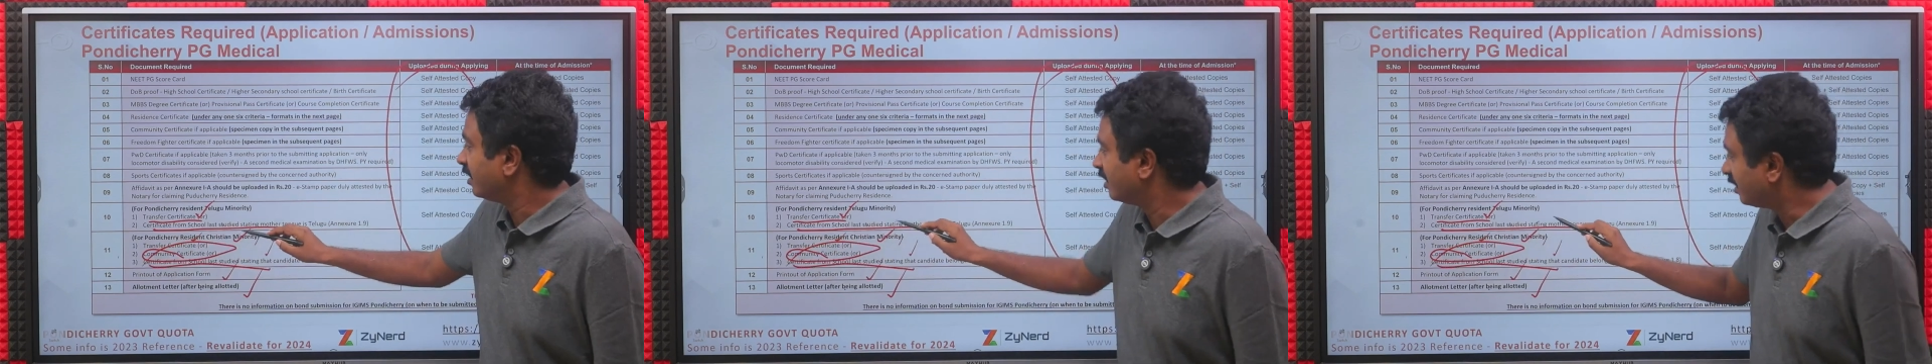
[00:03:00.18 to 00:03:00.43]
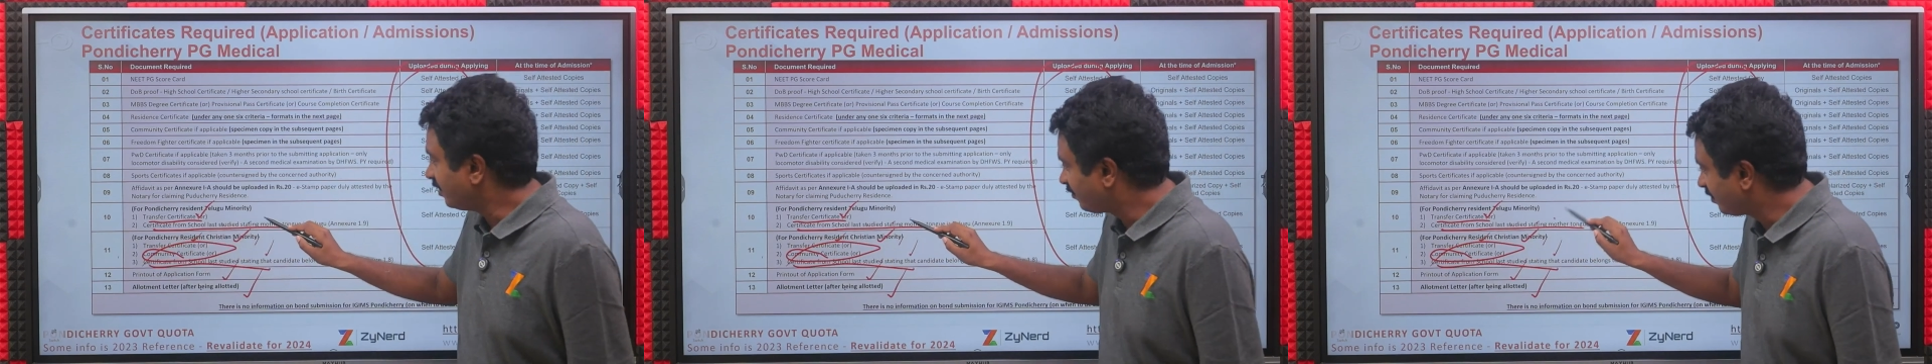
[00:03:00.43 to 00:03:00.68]

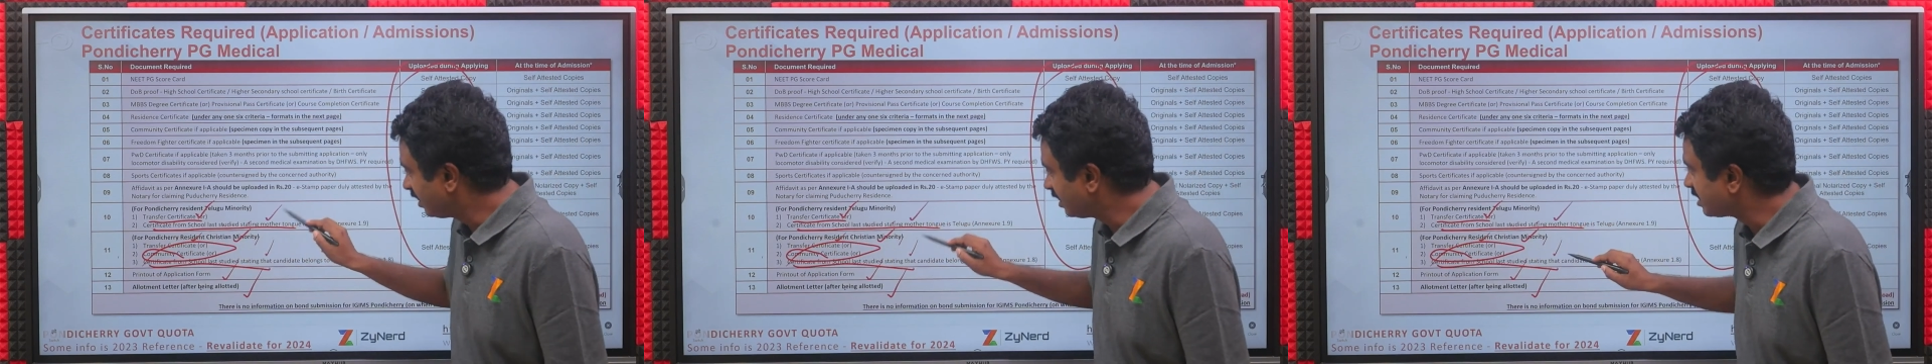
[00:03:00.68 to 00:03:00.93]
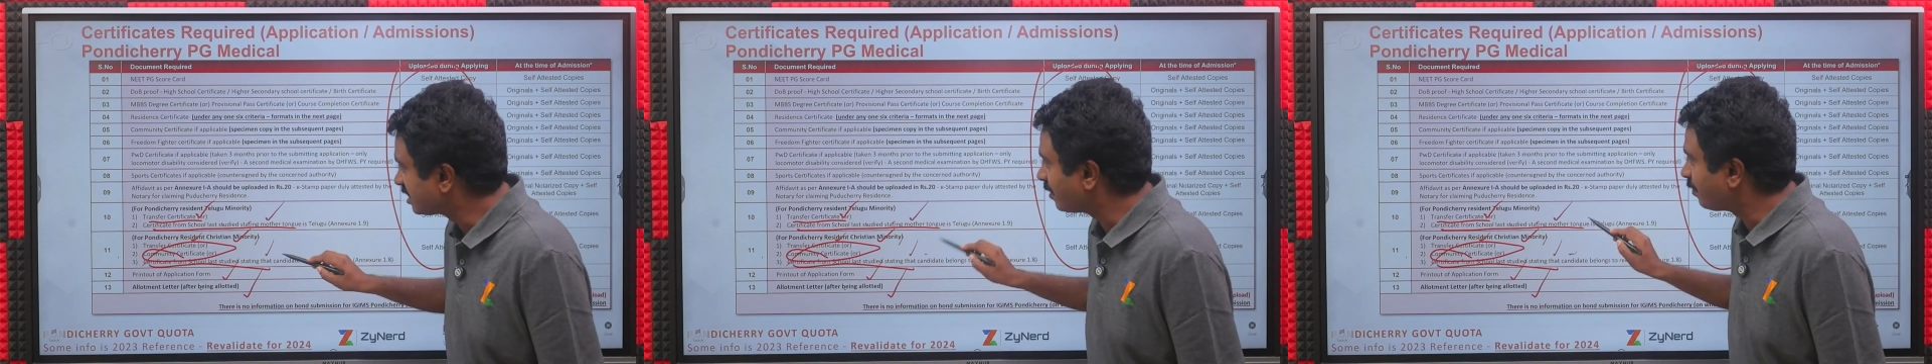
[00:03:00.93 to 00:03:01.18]
if this
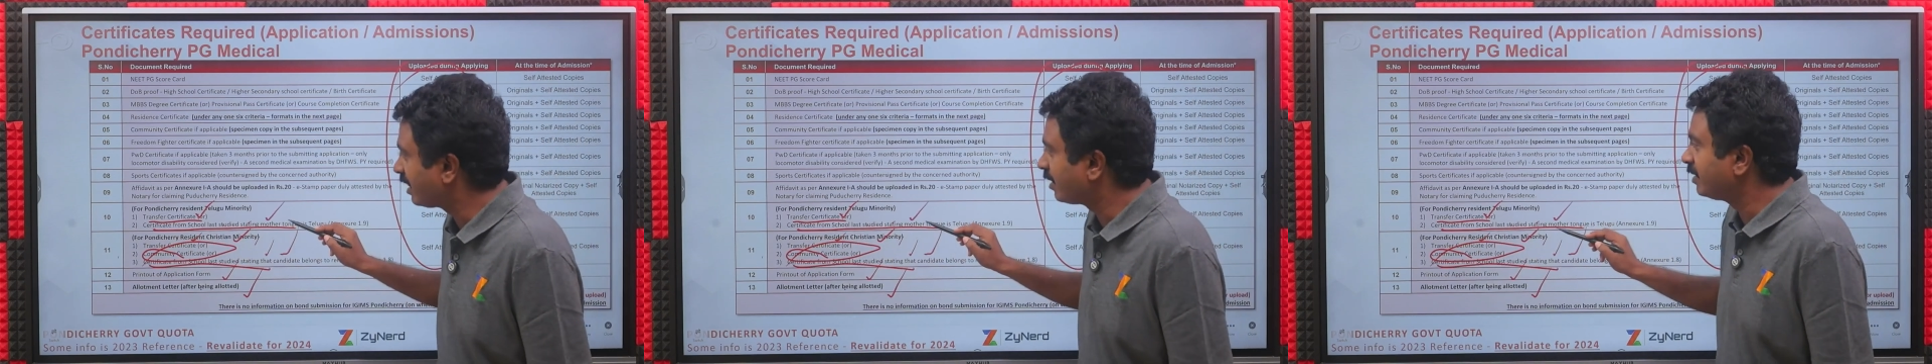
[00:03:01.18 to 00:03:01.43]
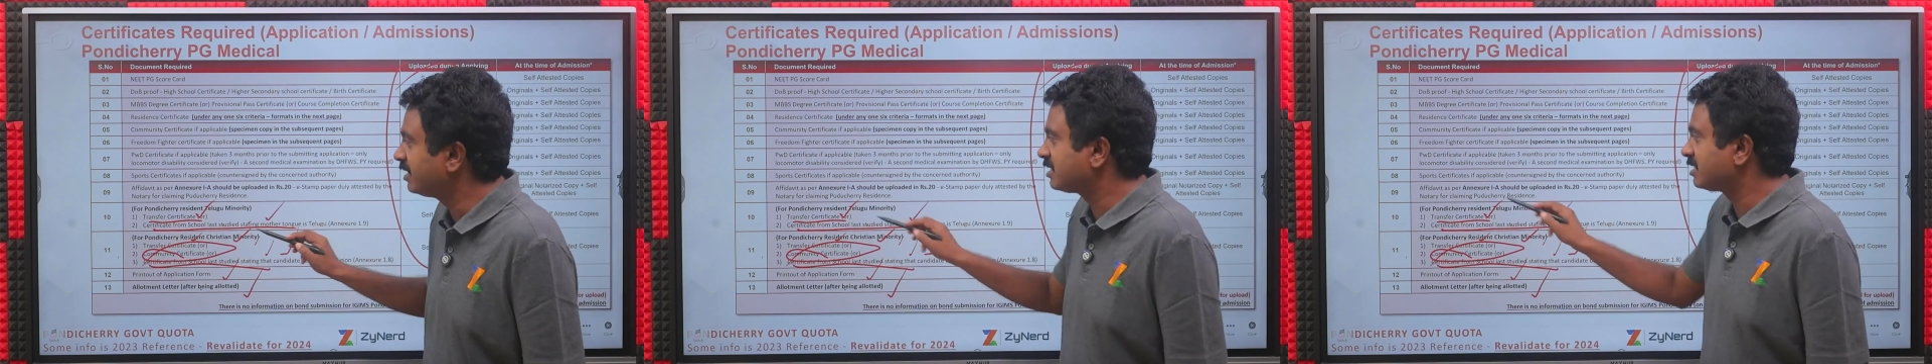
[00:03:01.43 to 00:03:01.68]
is
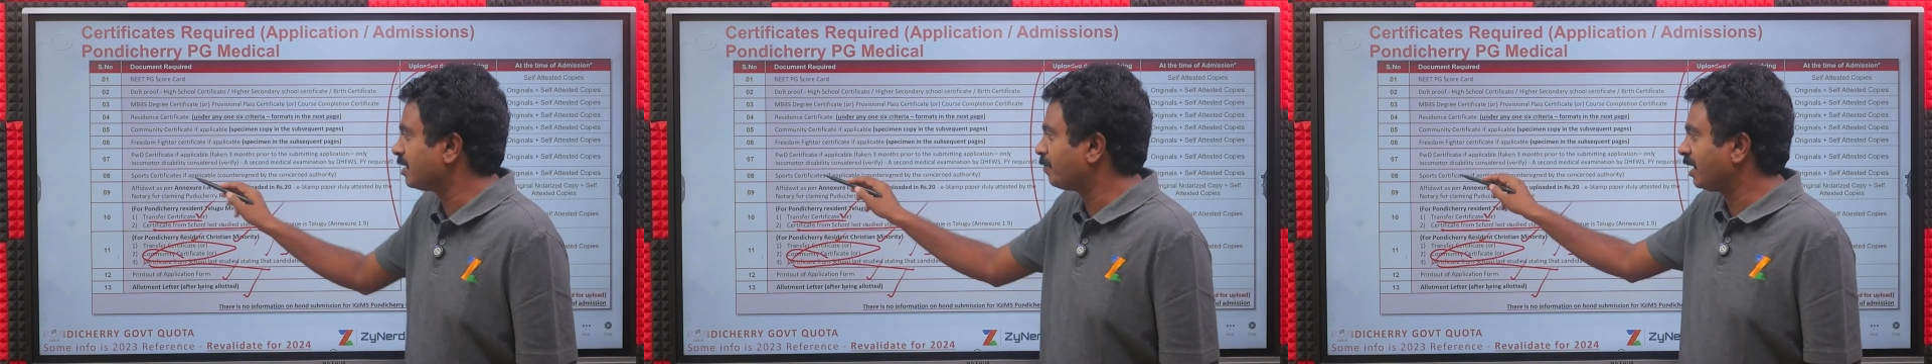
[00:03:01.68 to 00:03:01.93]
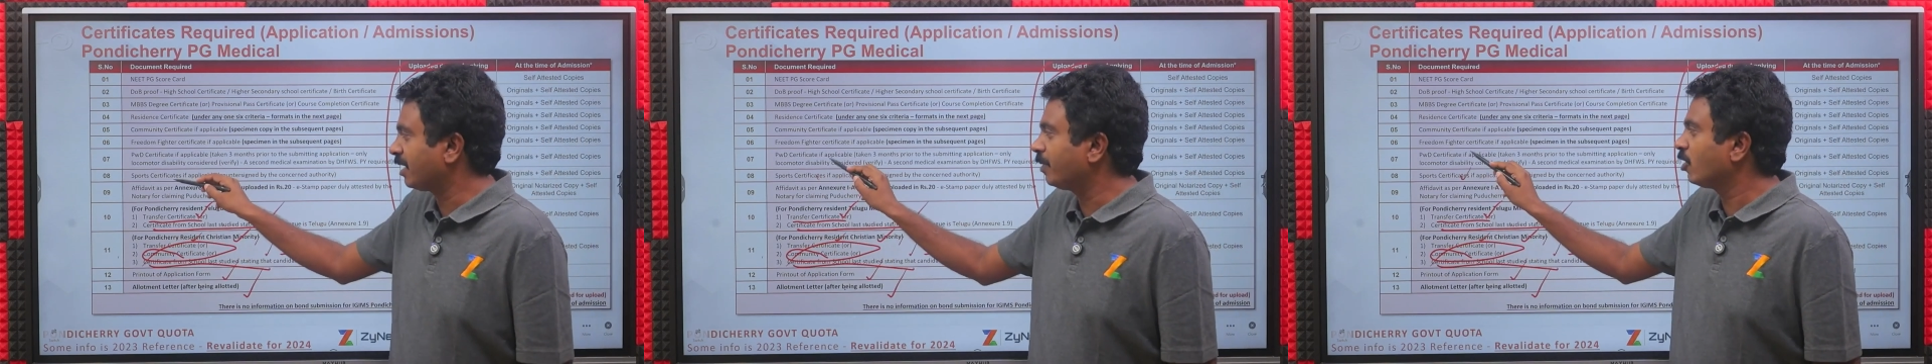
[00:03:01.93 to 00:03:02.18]

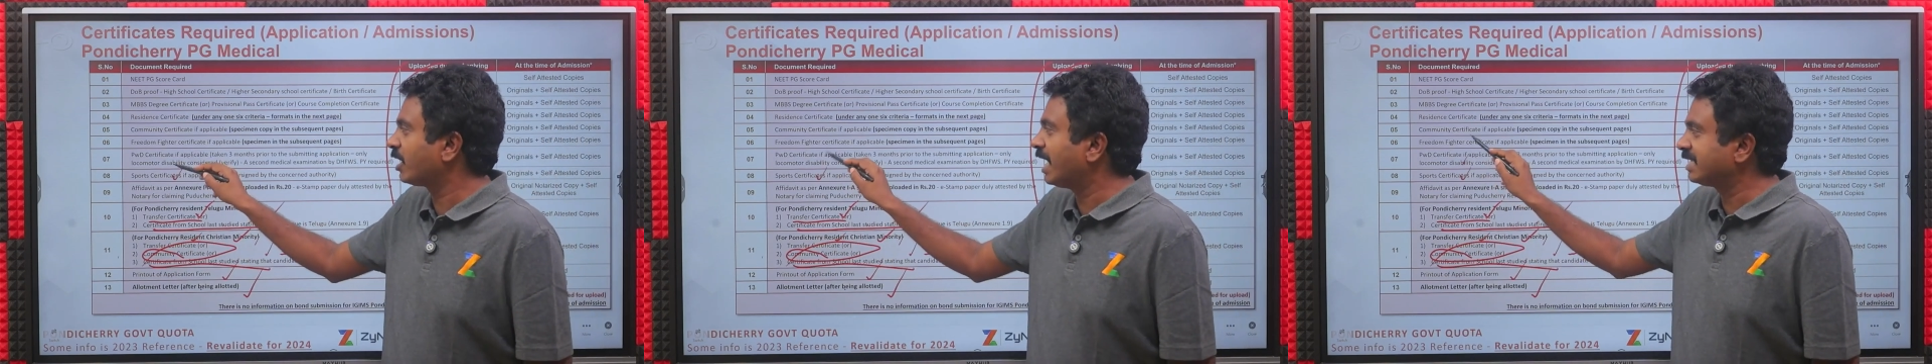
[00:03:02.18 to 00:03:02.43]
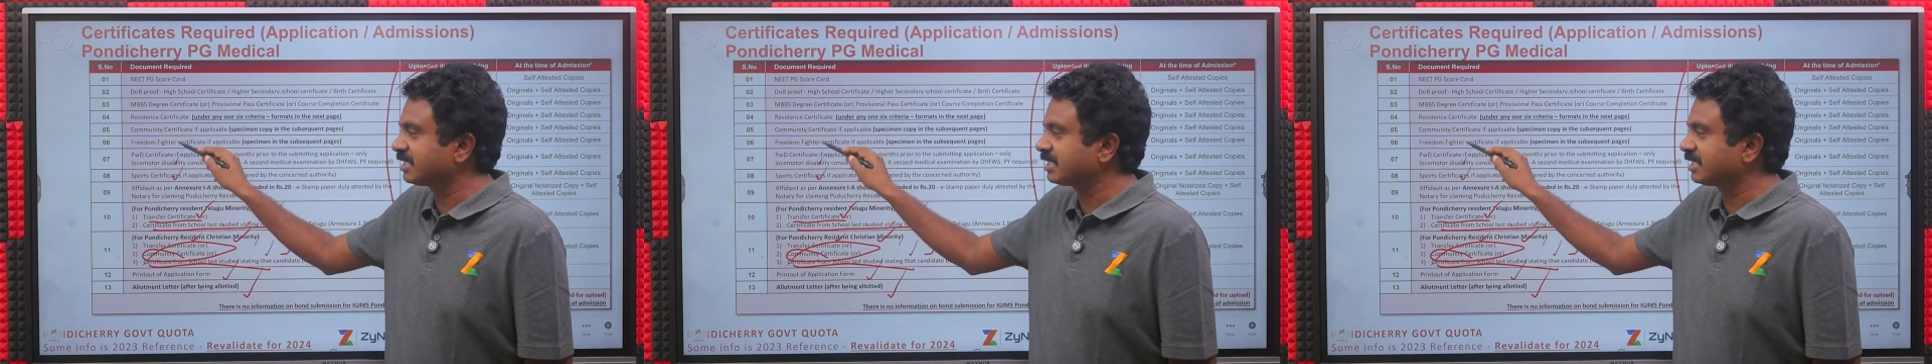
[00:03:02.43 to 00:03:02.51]
applicable or as